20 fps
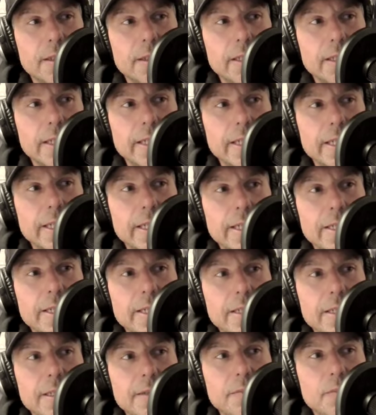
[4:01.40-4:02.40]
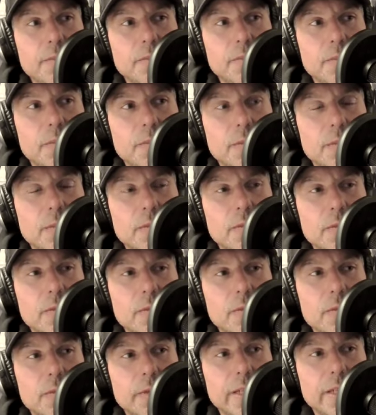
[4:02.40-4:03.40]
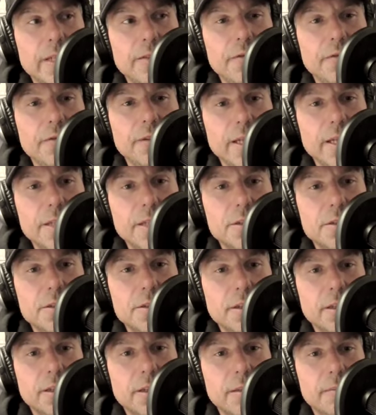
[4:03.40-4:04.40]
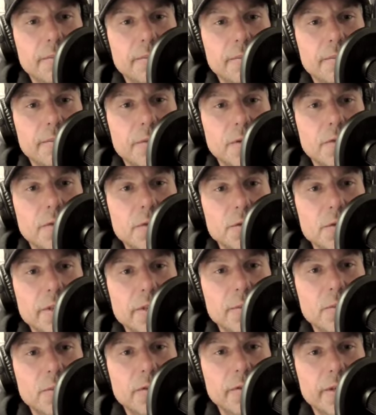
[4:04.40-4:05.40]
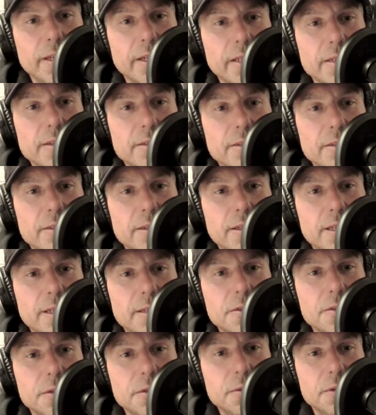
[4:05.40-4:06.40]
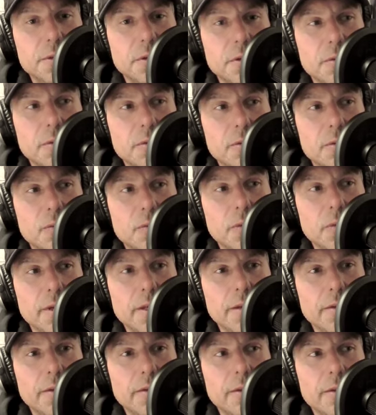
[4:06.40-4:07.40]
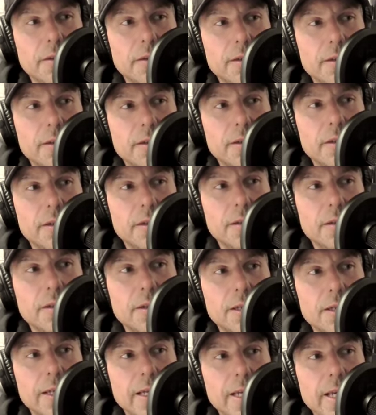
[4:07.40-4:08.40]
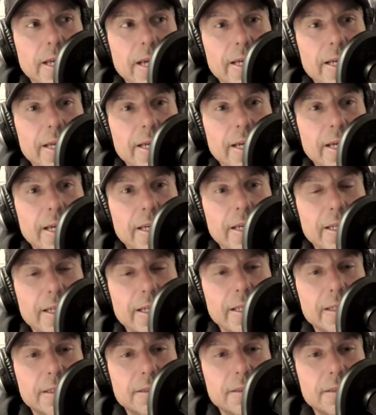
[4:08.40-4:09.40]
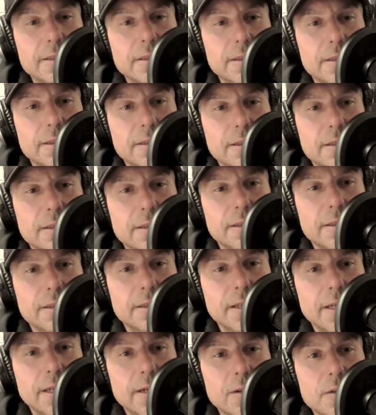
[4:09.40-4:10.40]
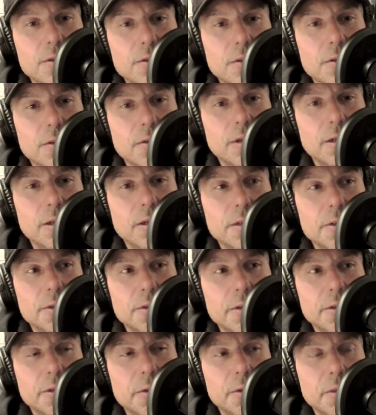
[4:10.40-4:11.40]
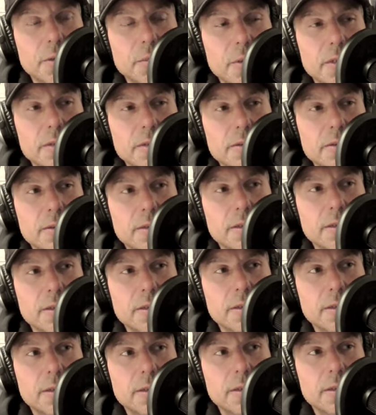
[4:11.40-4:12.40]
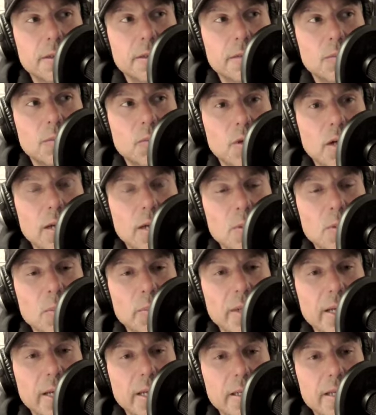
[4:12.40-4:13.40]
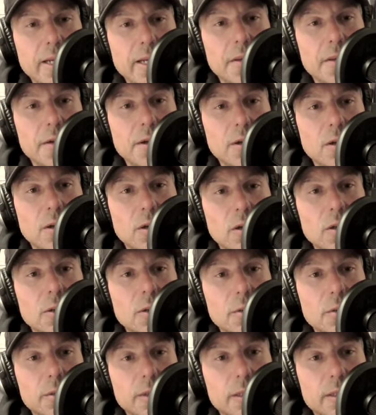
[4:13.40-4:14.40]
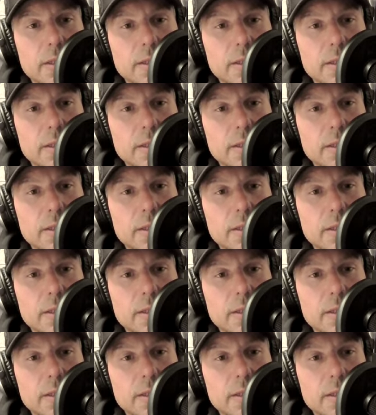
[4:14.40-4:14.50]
he he fletched some of the saber veins, as you know, with AAE's Arizona Archery Equipment's primer pen and their glue,